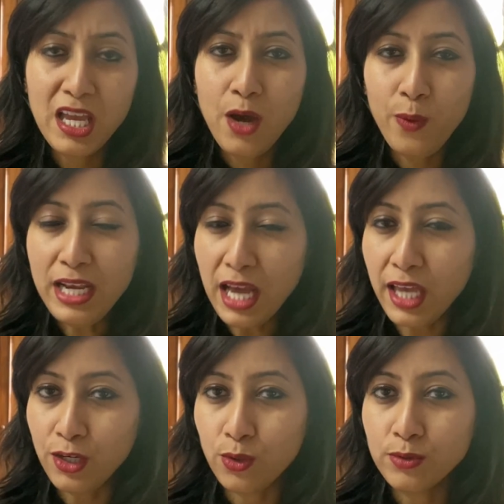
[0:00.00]
Well,
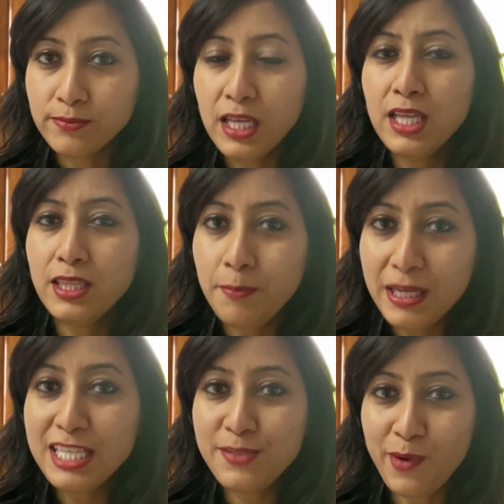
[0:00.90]
I know the
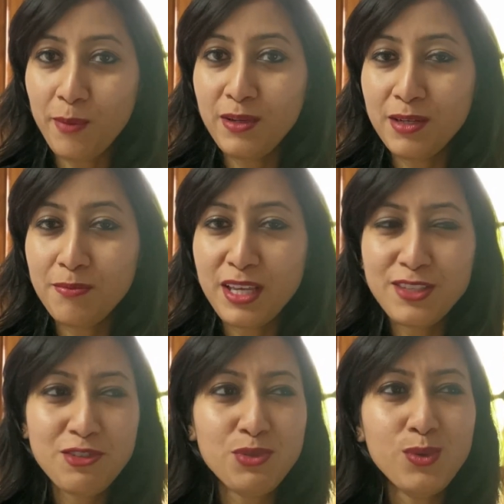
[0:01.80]
biggest problem
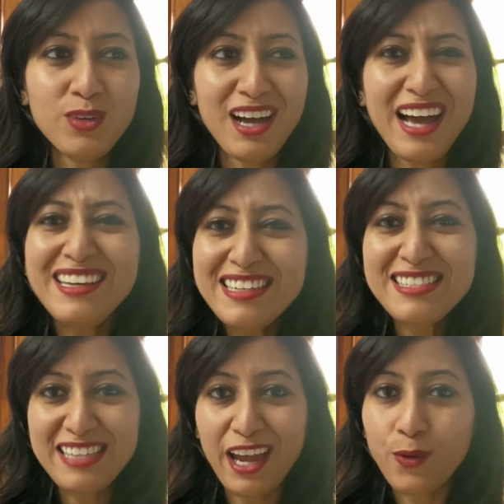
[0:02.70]
is to
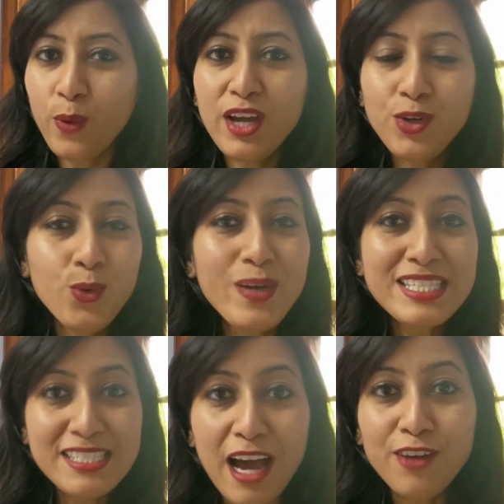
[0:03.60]
understand where do we
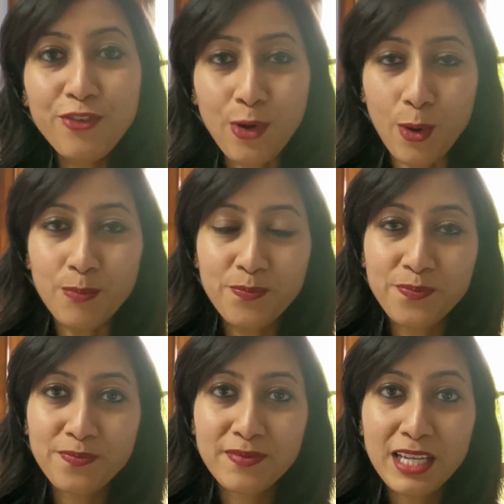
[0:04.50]
start from.
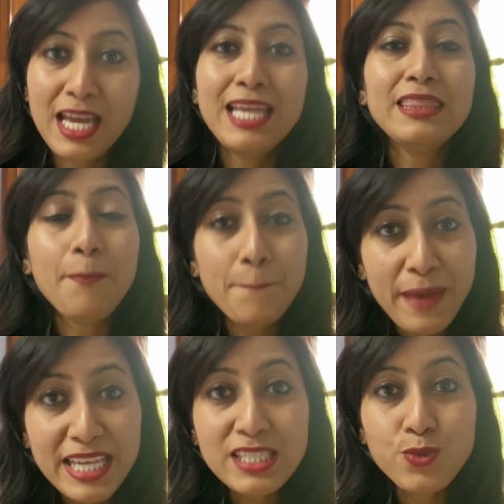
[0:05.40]
The
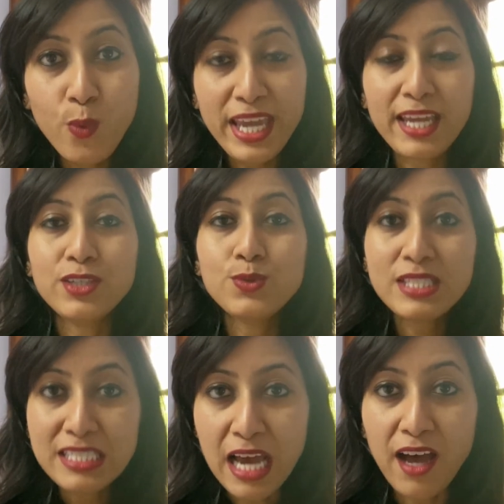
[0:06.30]
best way to
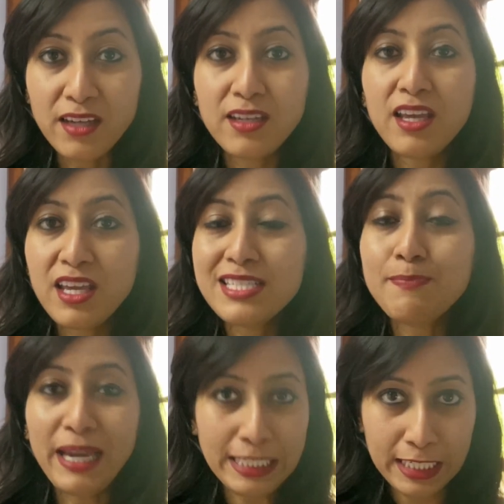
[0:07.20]
start is
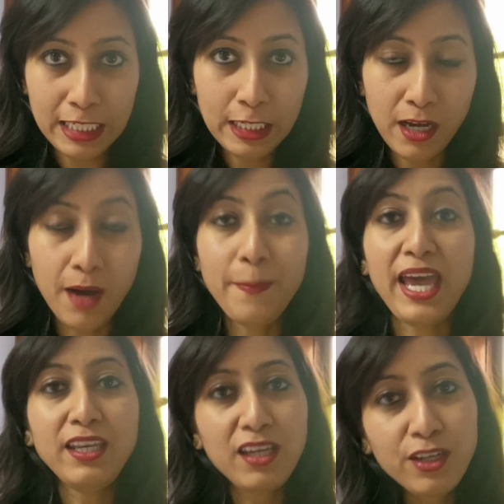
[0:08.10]
by taking up
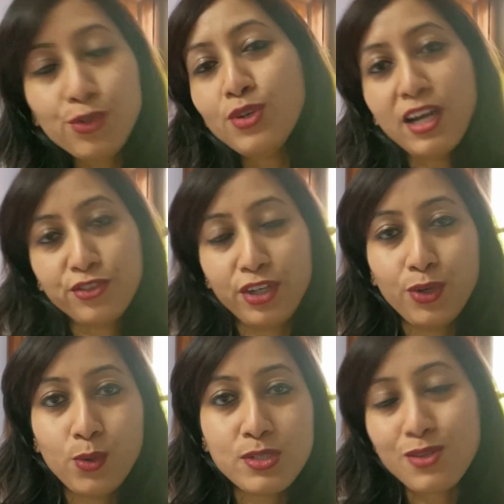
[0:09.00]
an introductory
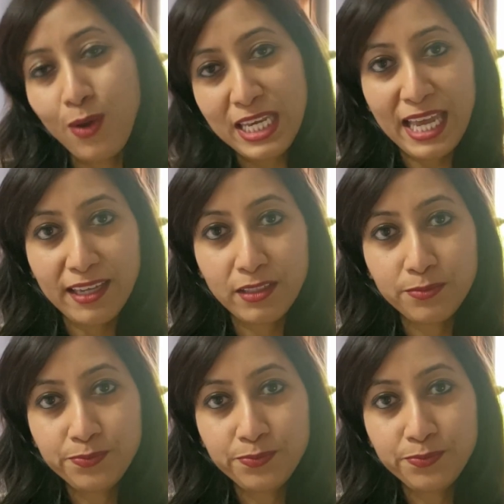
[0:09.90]
course online.